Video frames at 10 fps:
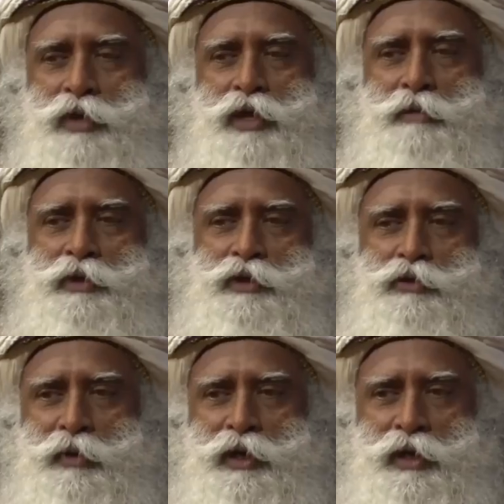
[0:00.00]
we committed
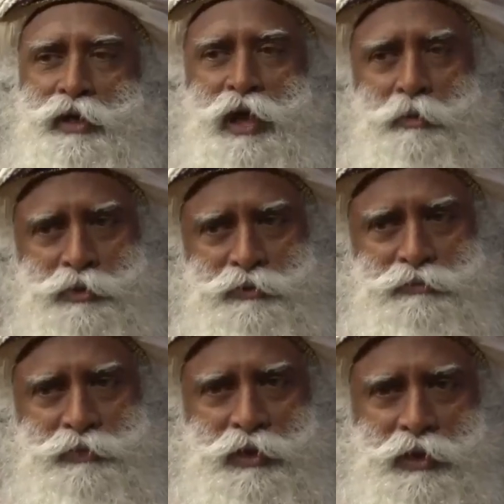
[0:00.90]
to making it happen?
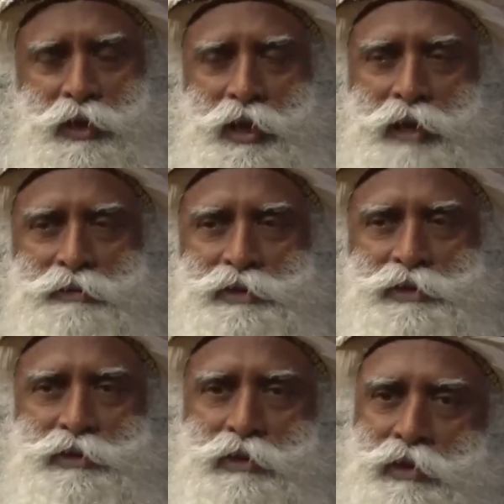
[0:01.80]
I was
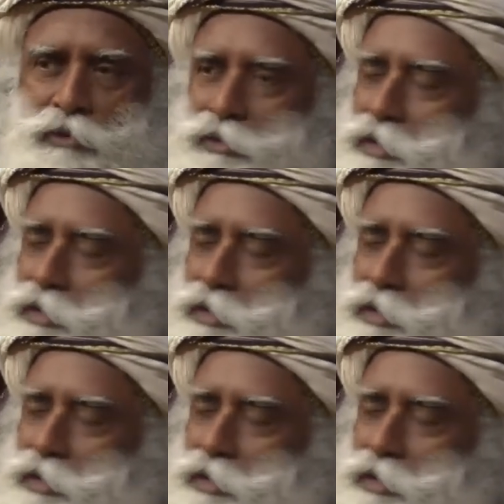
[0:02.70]
just talking to